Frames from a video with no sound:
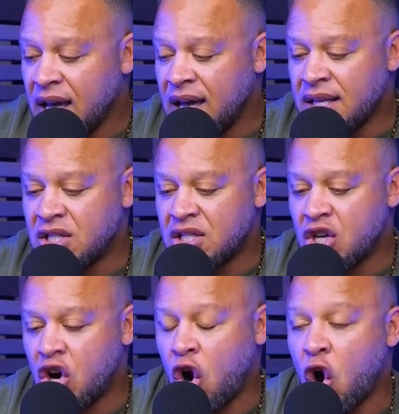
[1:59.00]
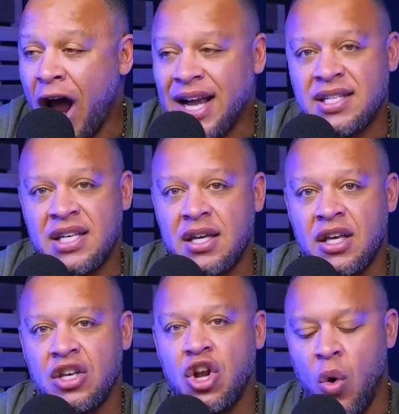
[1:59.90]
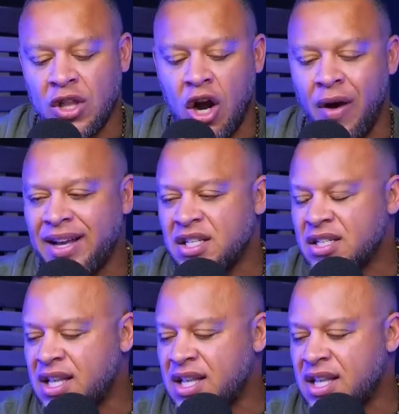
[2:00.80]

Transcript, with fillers: it's crazy. You know what the craziest